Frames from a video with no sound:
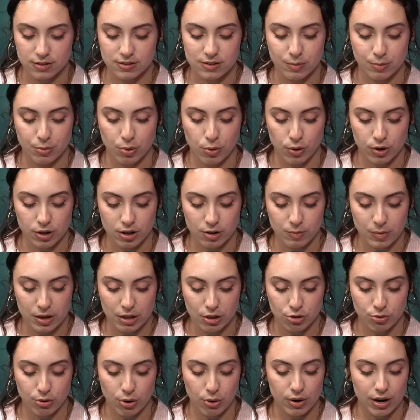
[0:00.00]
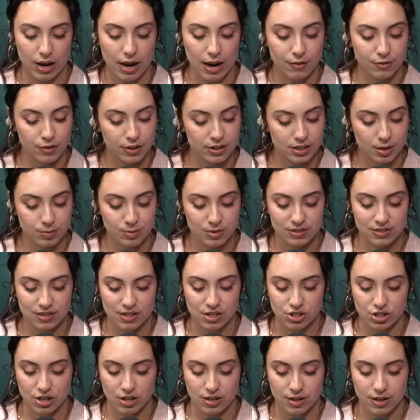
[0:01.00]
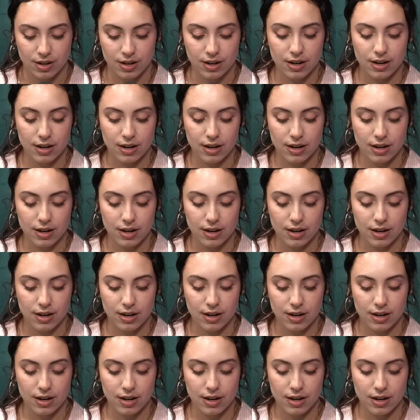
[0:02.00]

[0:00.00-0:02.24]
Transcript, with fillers: supported me throughout every dumb decision,